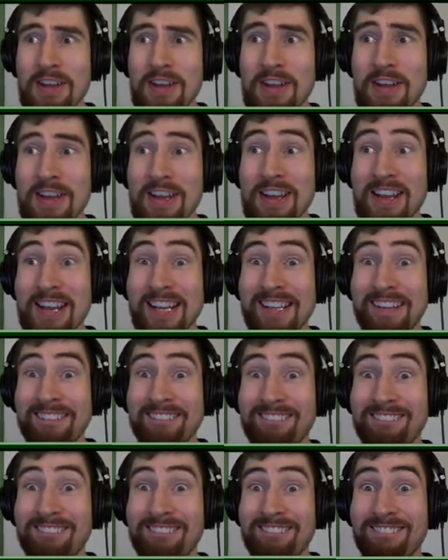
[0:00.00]

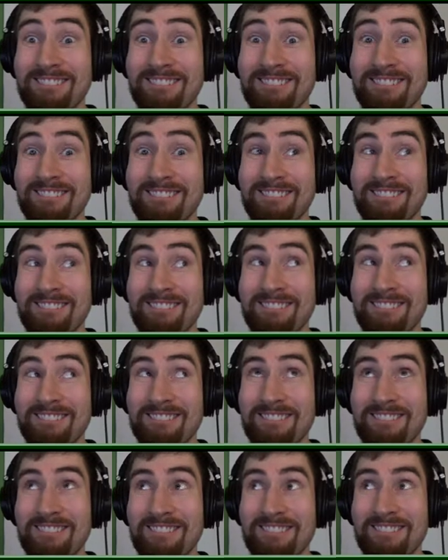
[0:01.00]

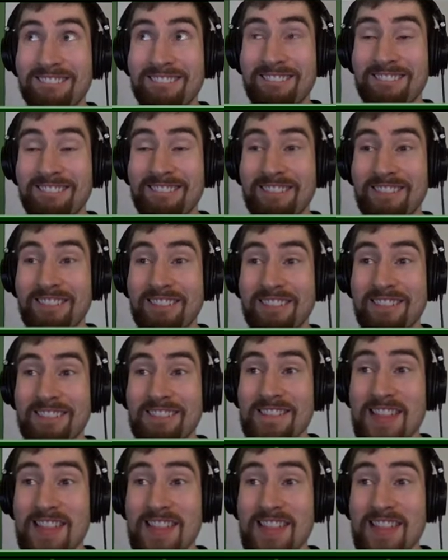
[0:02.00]
[no speech]